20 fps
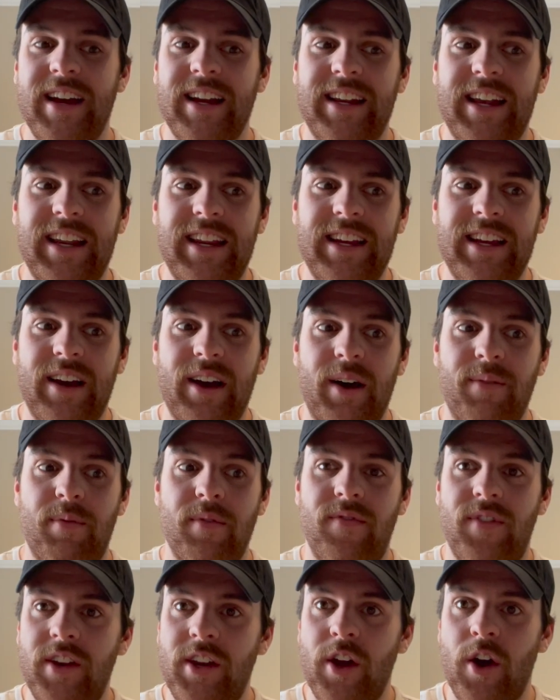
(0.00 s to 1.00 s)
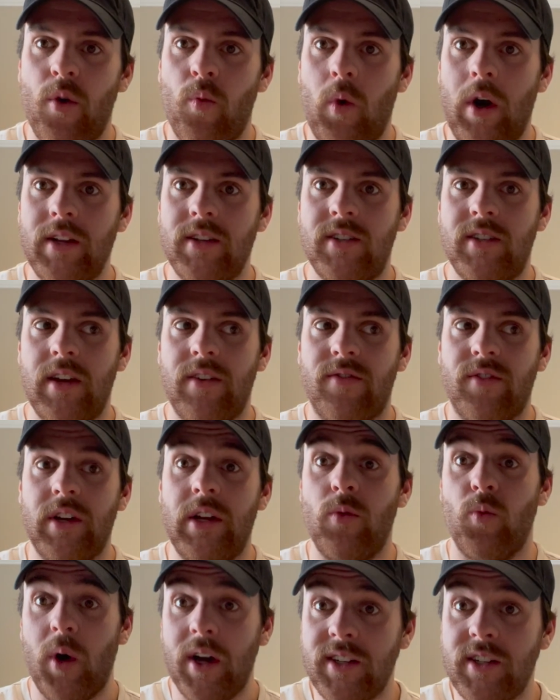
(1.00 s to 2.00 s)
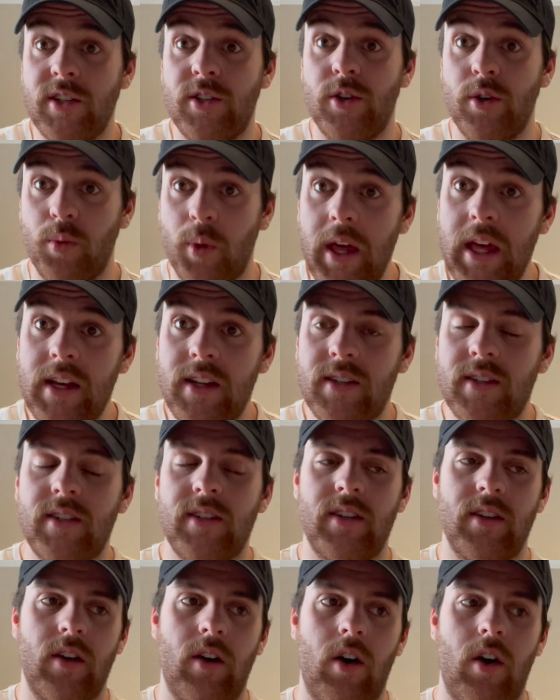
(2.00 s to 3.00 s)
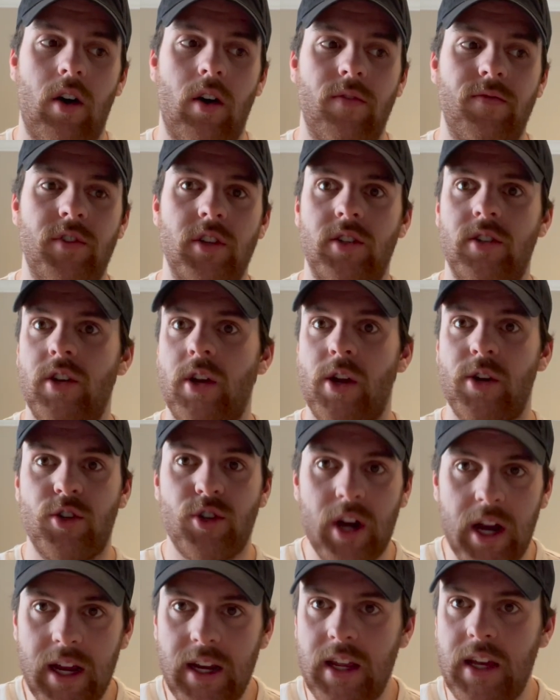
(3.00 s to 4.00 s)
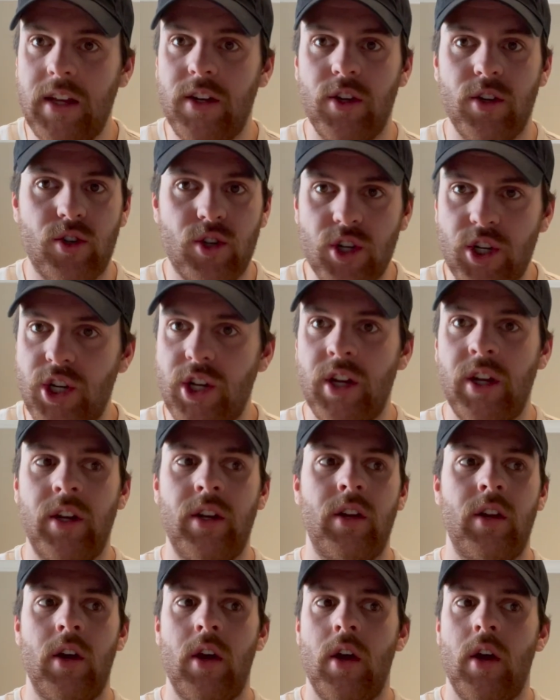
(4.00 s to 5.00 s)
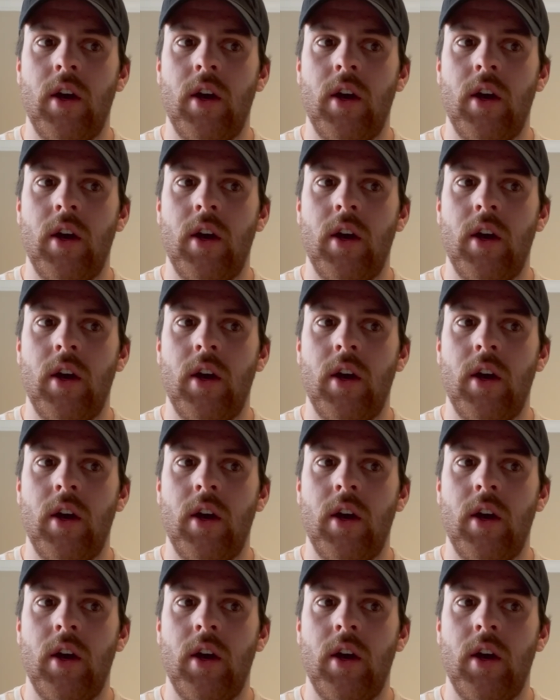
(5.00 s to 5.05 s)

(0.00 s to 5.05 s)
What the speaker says: getting up a video once every 1 to 2 weeks of just, training, nutrition,